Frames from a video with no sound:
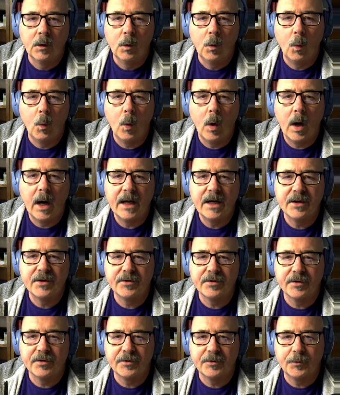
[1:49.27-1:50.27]
Why
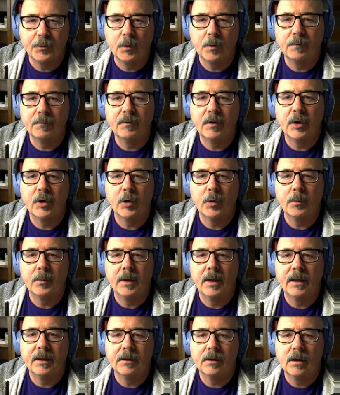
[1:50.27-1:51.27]
does the stroke volume
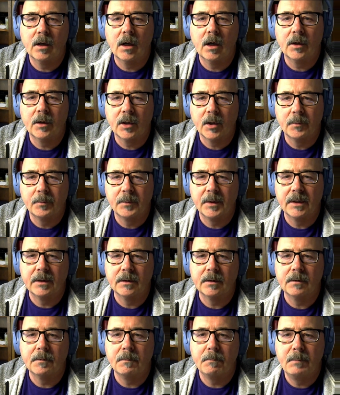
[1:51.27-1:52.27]
and
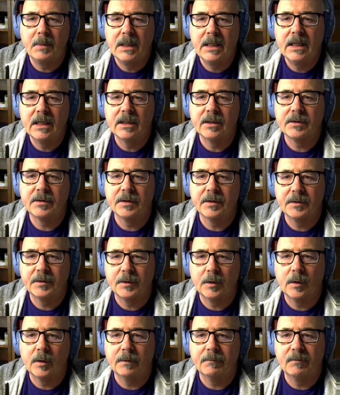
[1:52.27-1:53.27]
concomitant peak
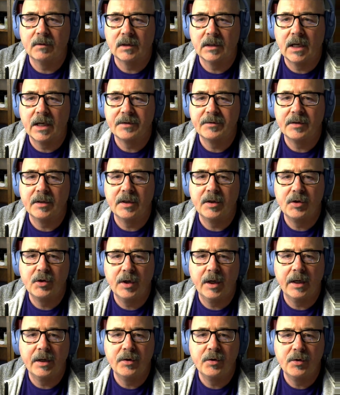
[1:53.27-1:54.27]
systolic velocity
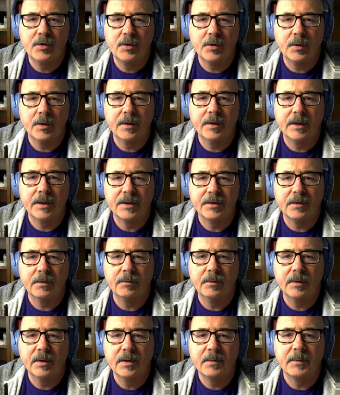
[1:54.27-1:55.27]
change during these
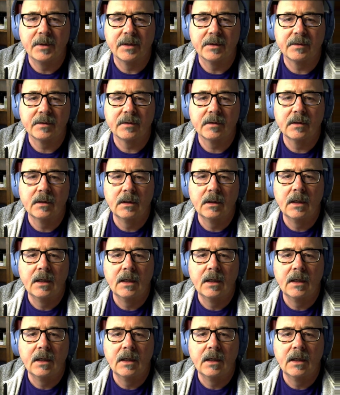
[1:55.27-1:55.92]
arrhythmias?